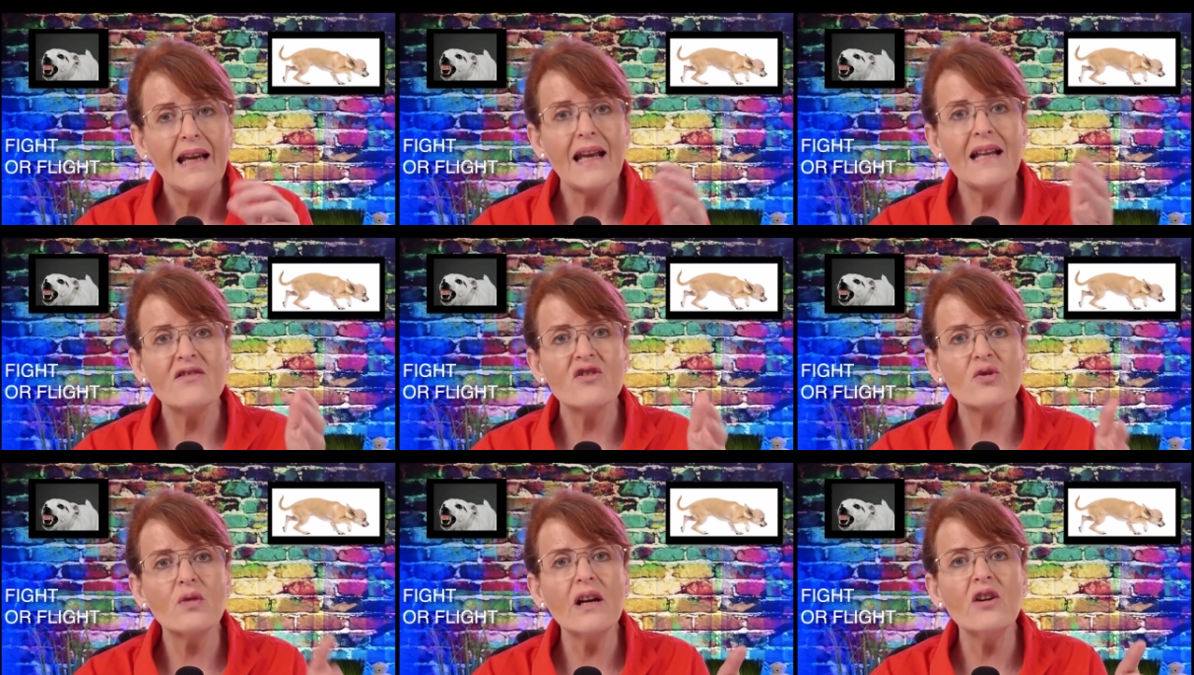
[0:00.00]
It's
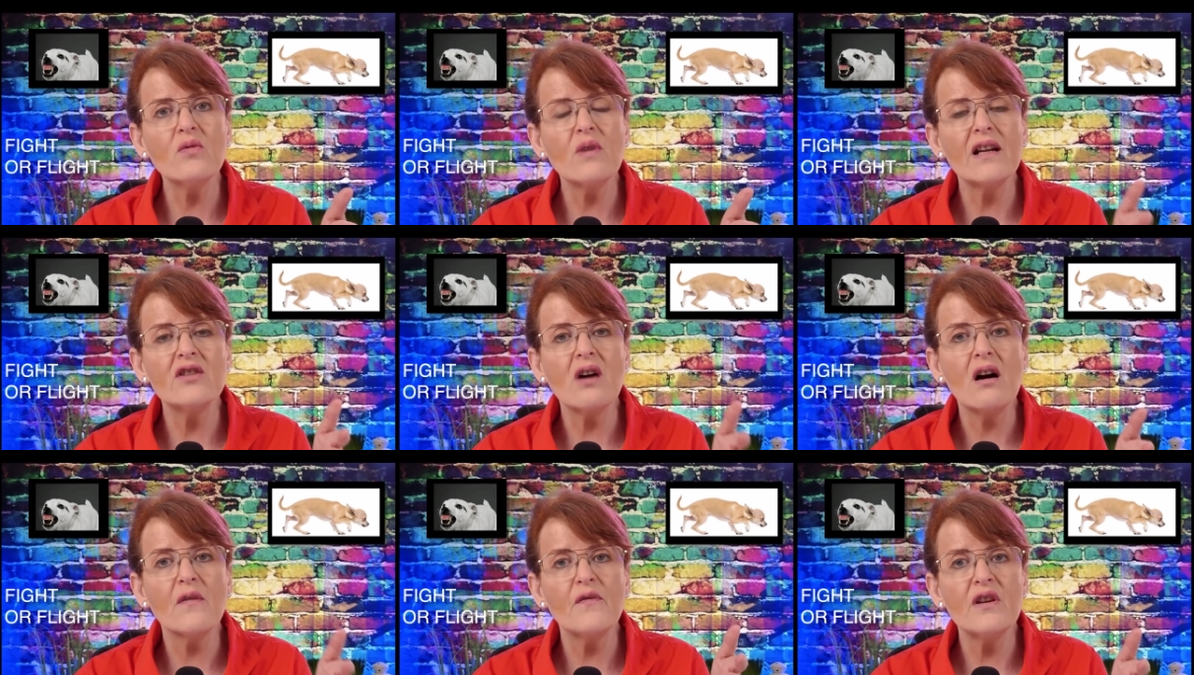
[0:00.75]
triggered when a
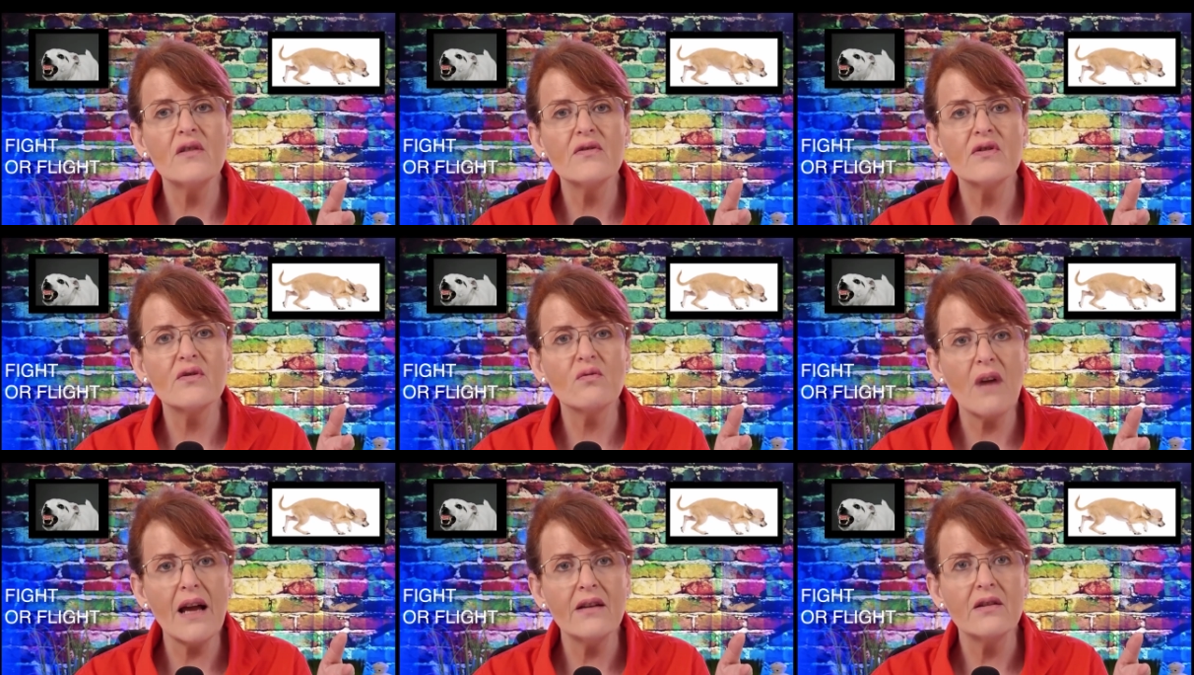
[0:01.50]
dog feels
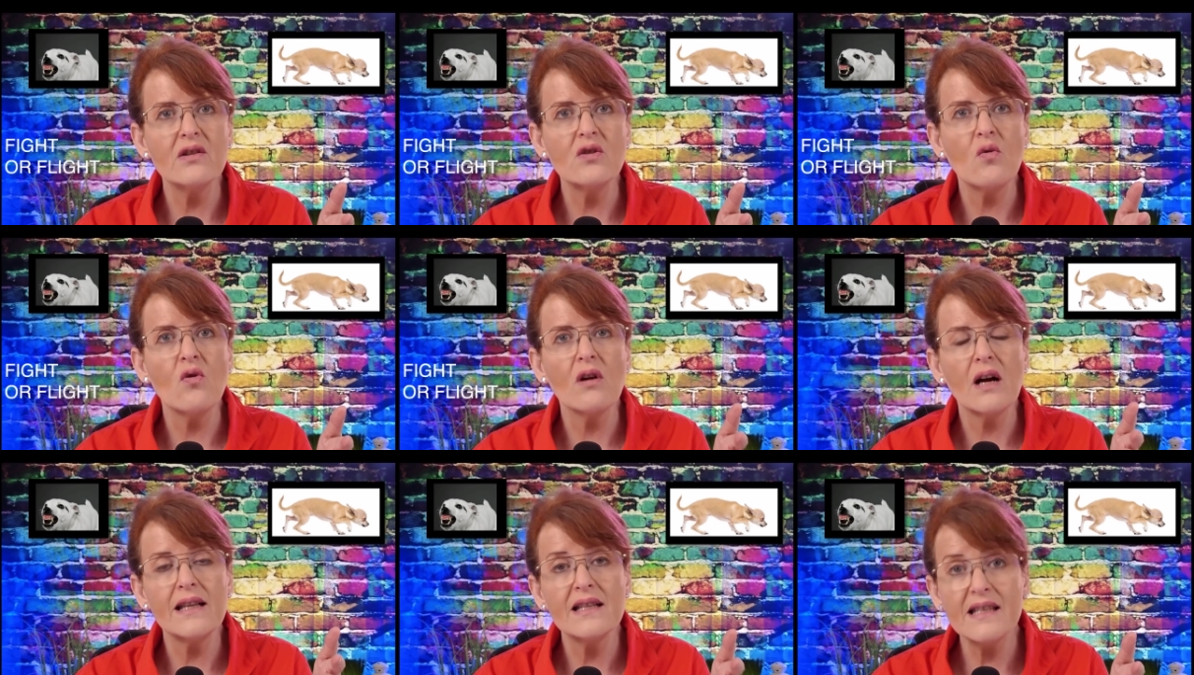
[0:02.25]
threatened or
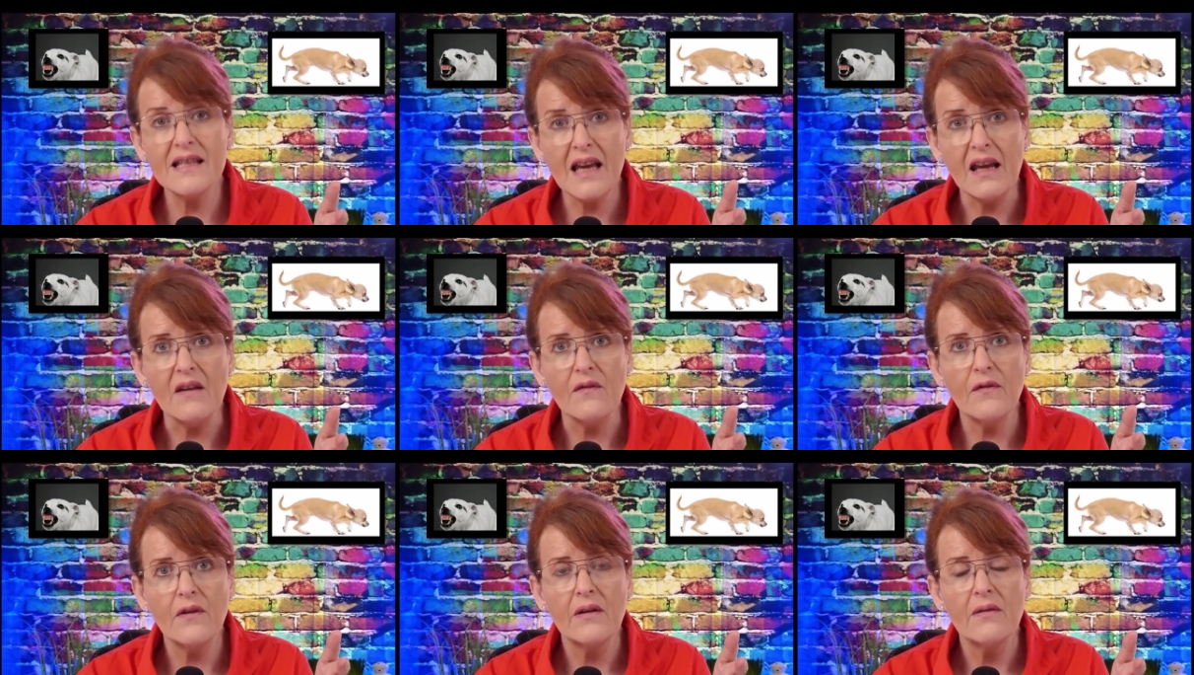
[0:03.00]
unsafe.